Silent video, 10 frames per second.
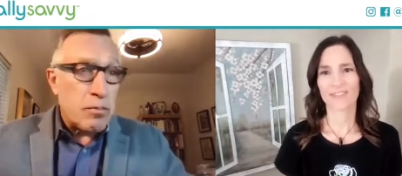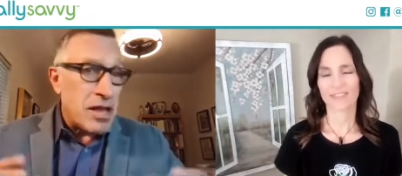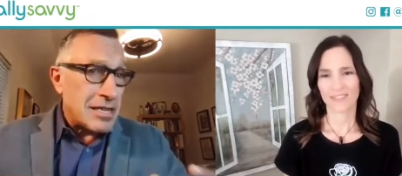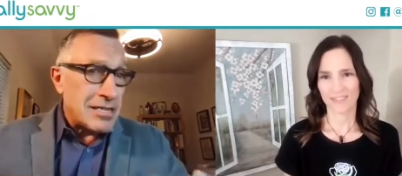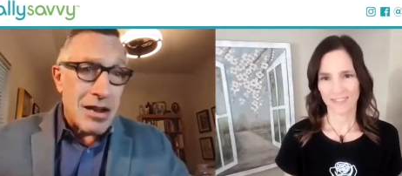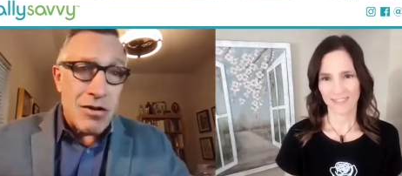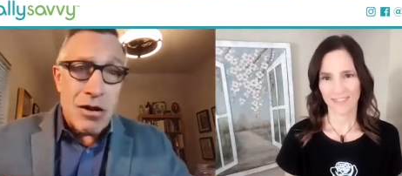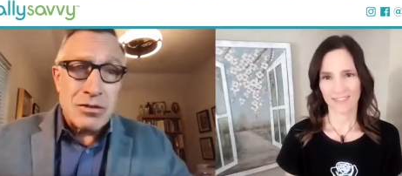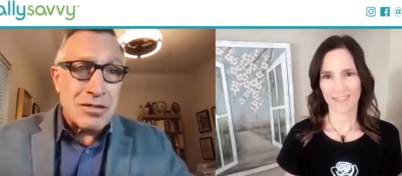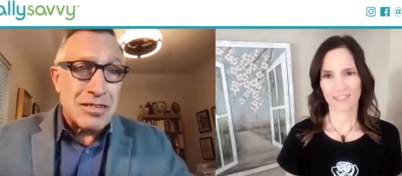Speaker 1: plant
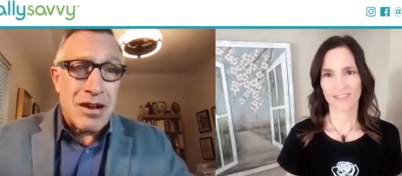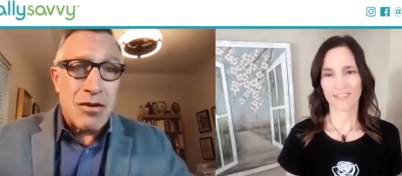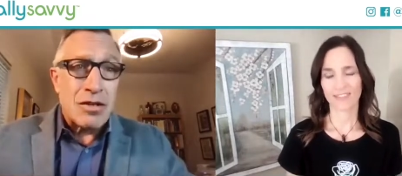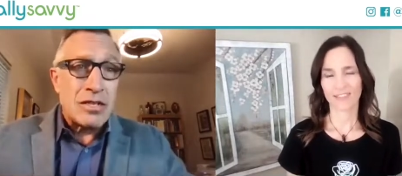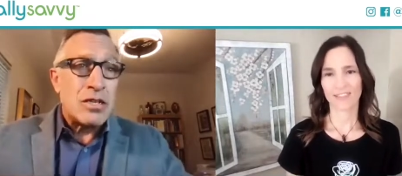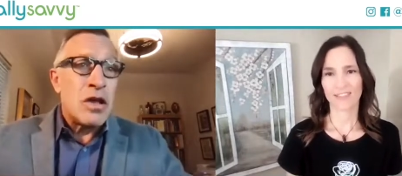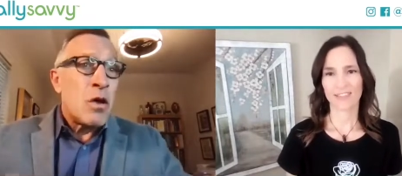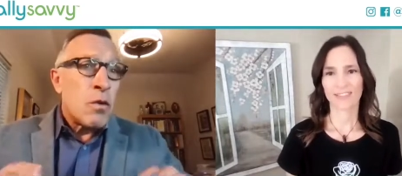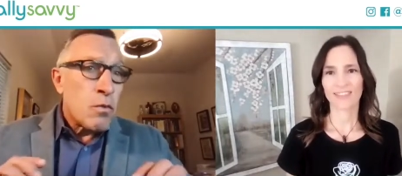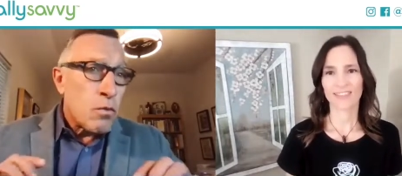sterols and sterolins,
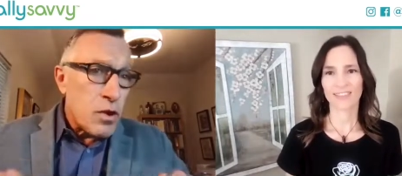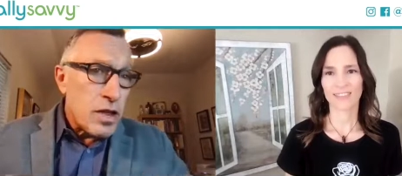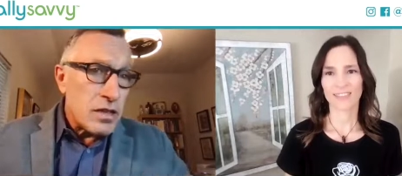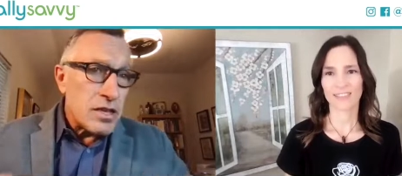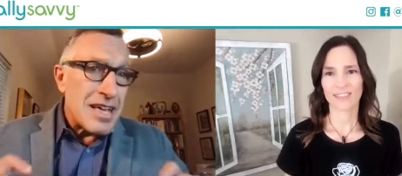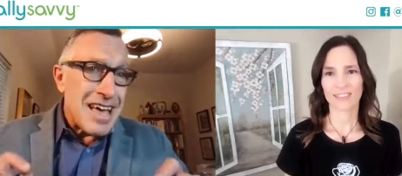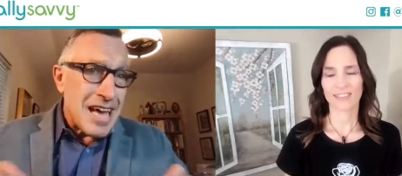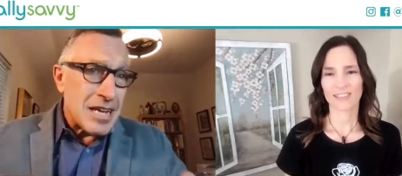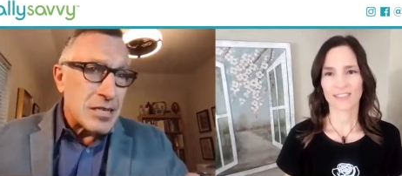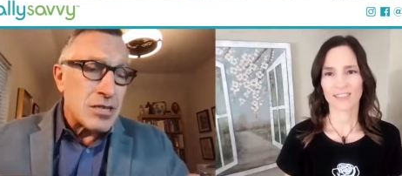really
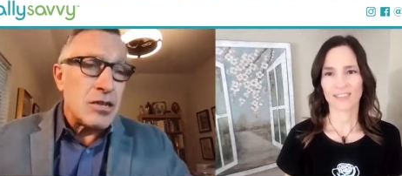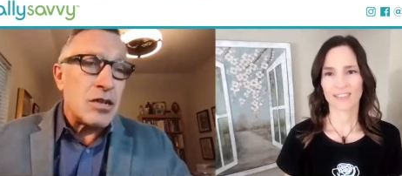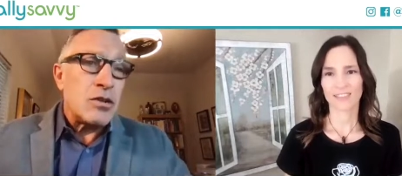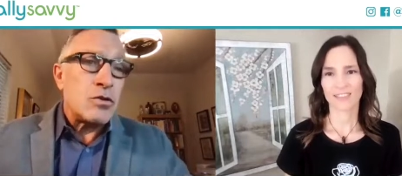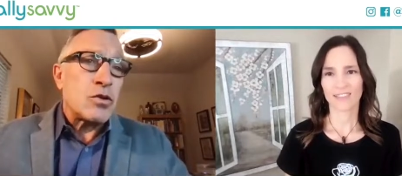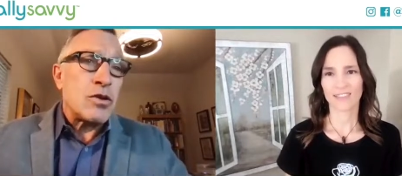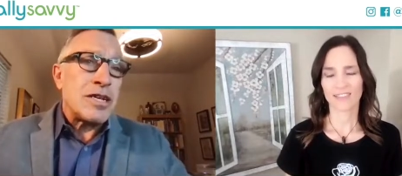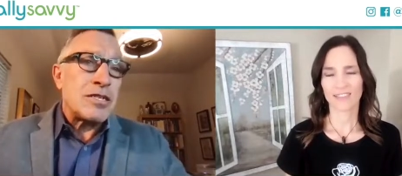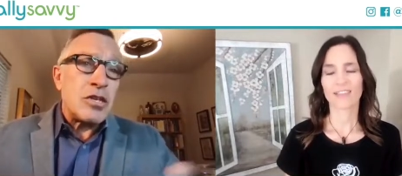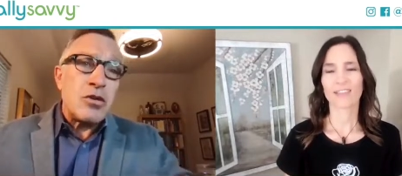excellent nutrients
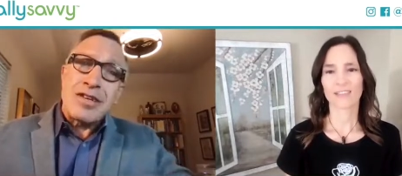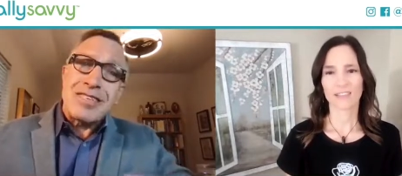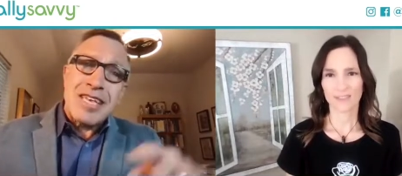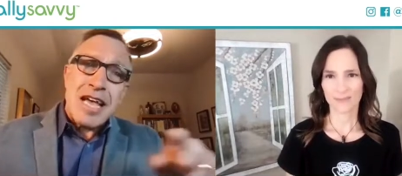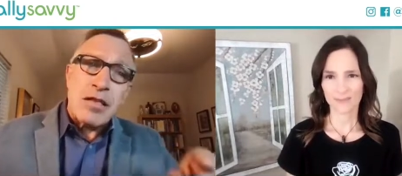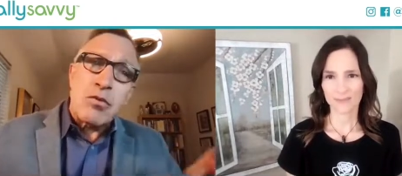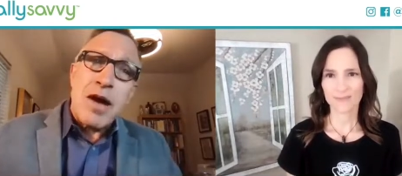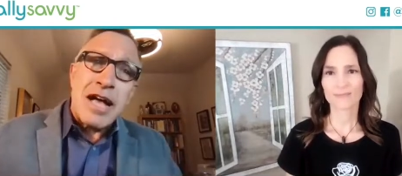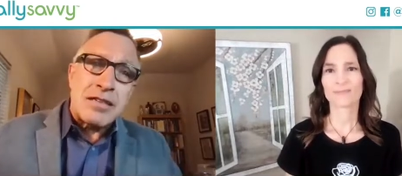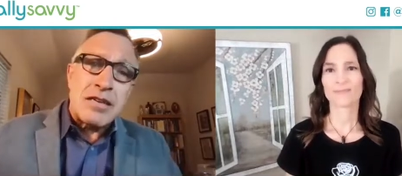that you can take
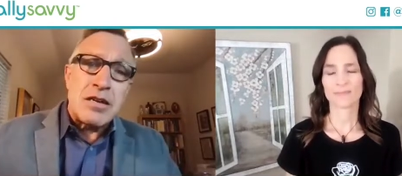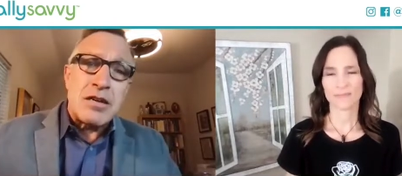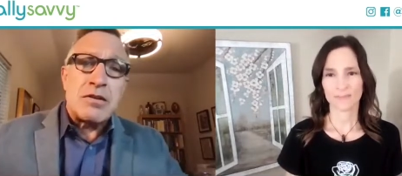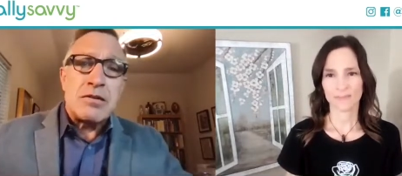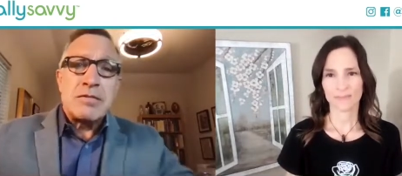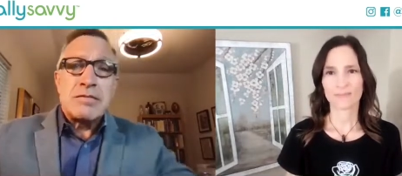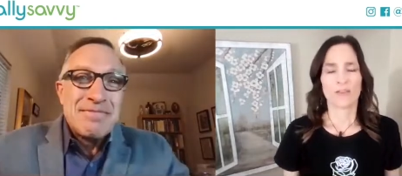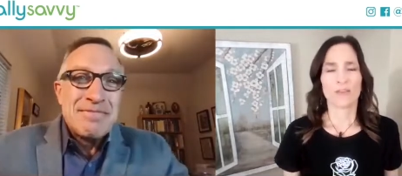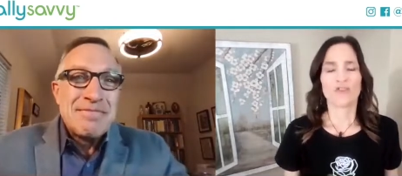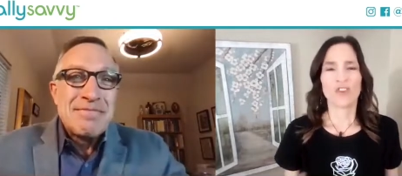throughout the year.
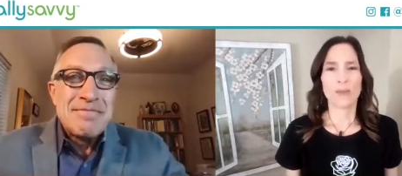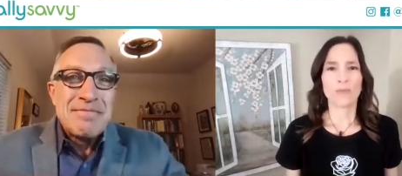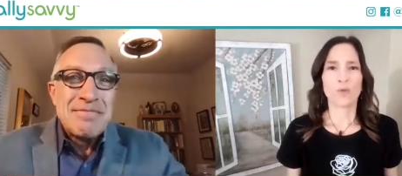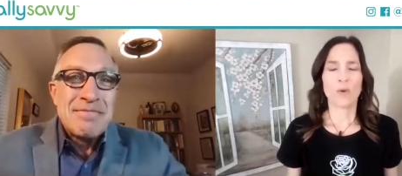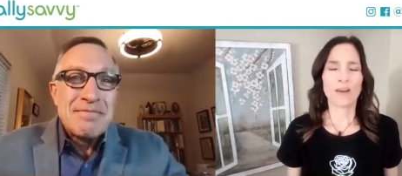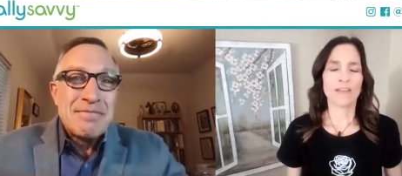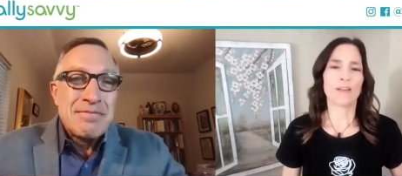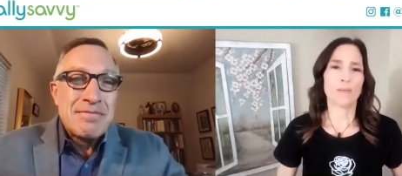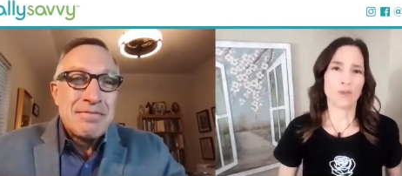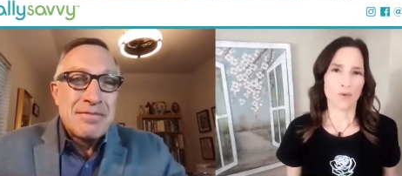
Speaker 2: So, James, what is
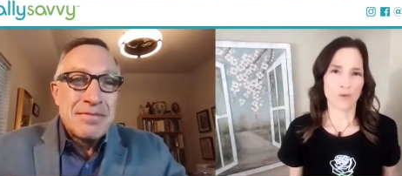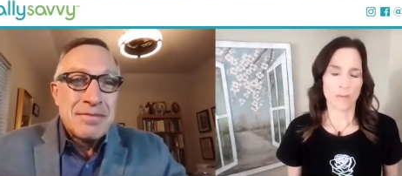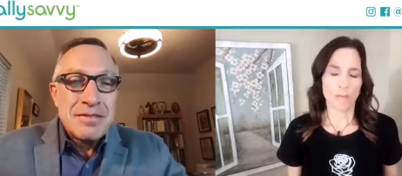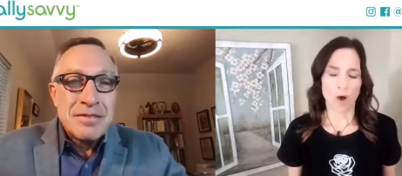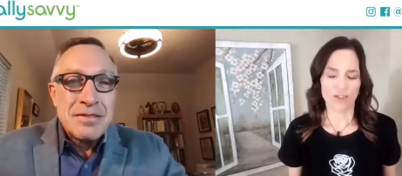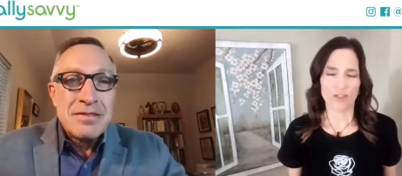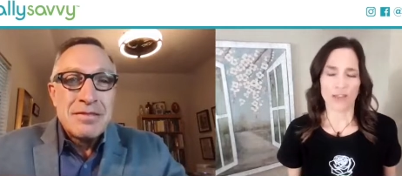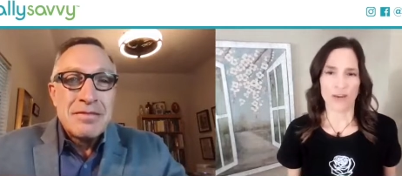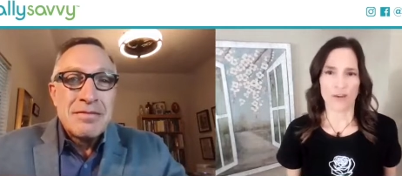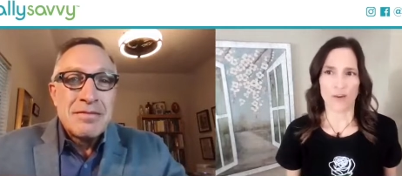an immune
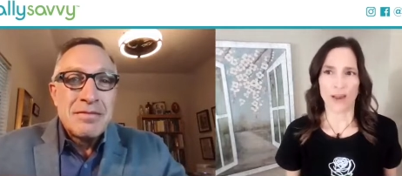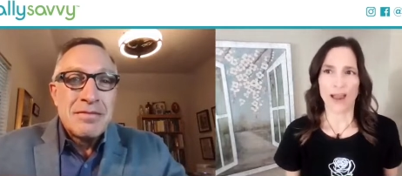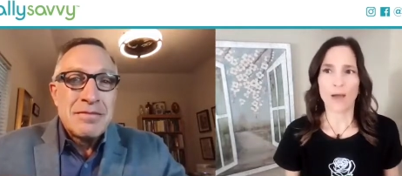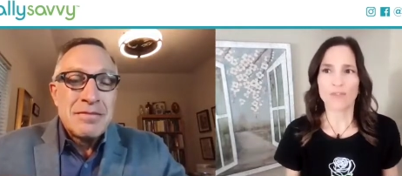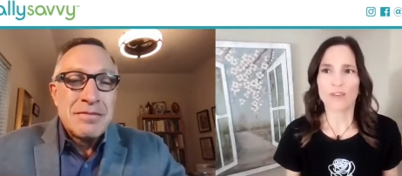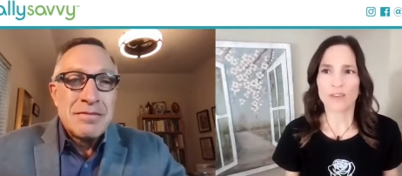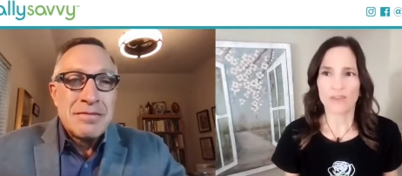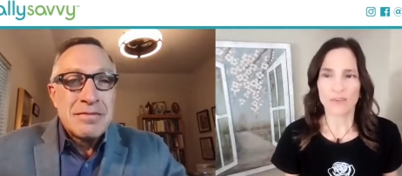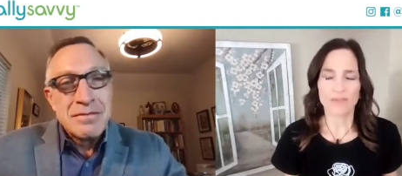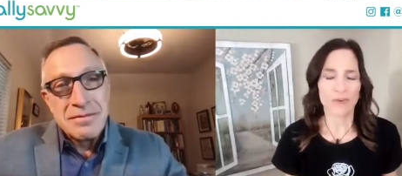modulator and how is it
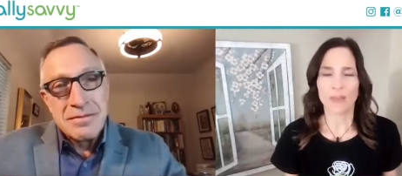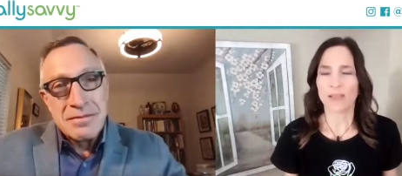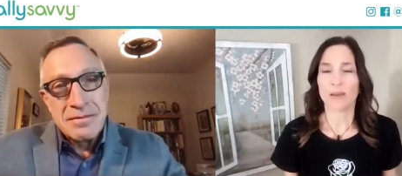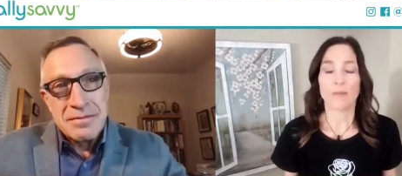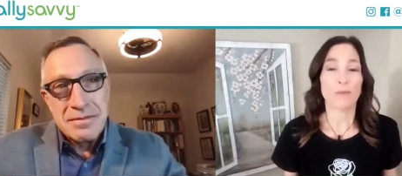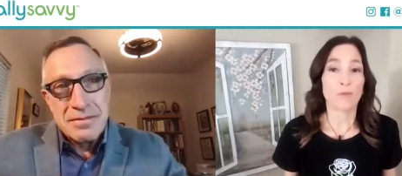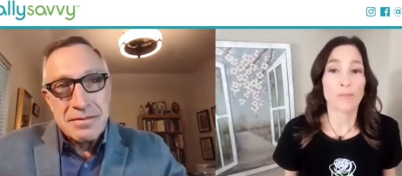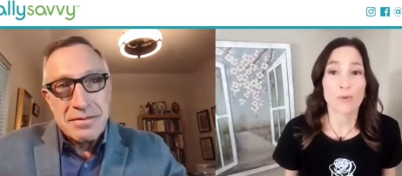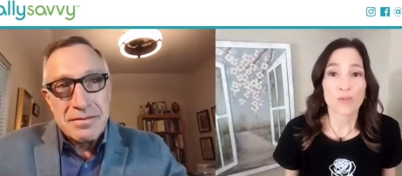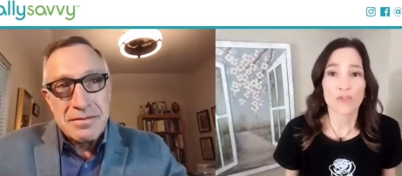different from like an immune
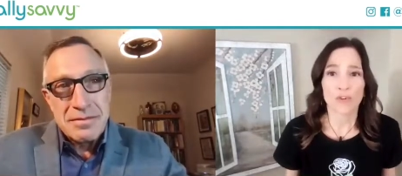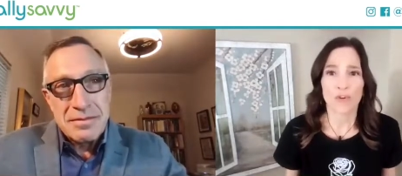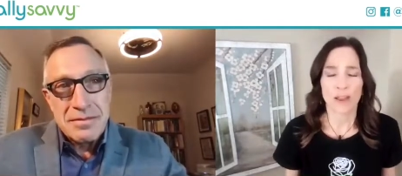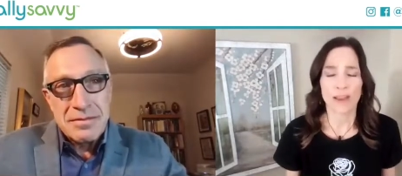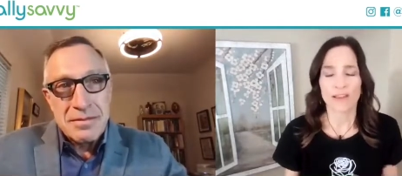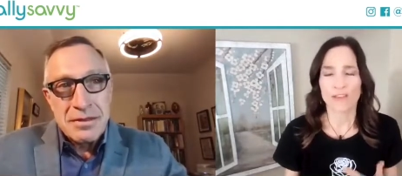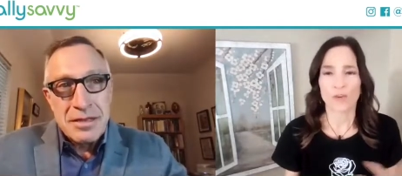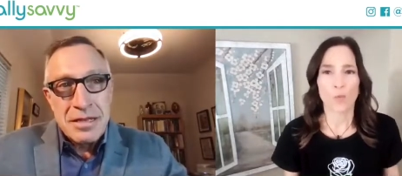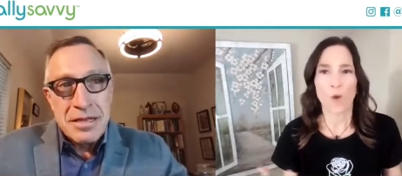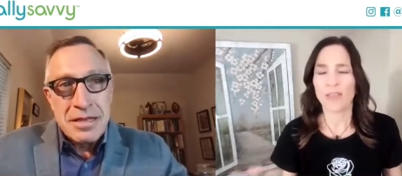booster? And is there
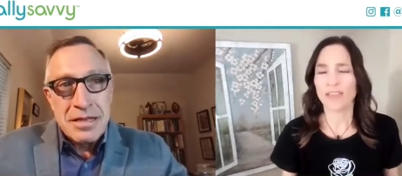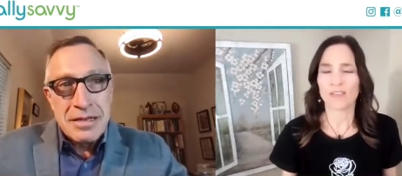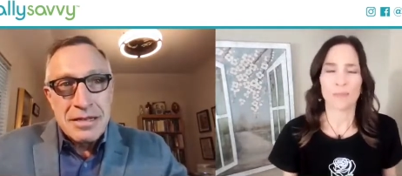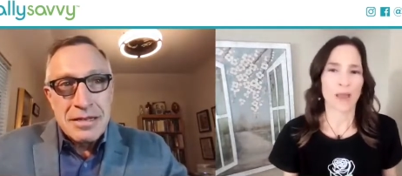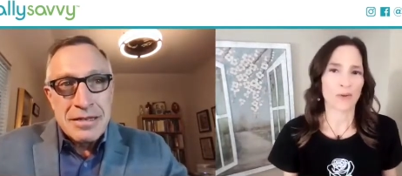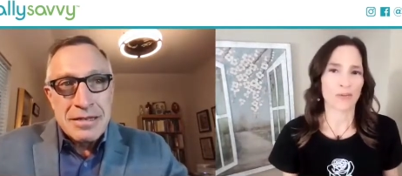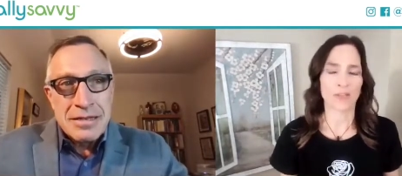one that's better